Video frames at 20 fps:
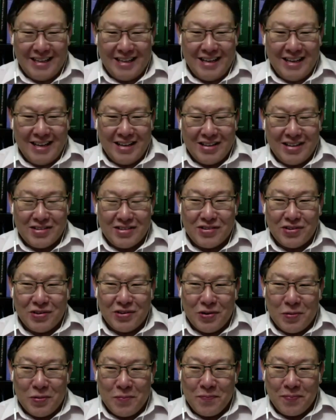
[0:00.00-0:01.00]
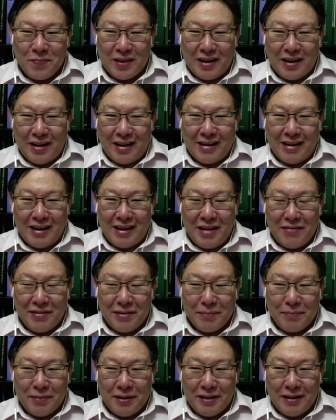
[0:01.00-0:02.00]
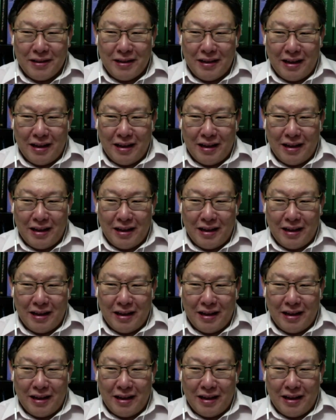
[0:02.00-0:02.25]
So having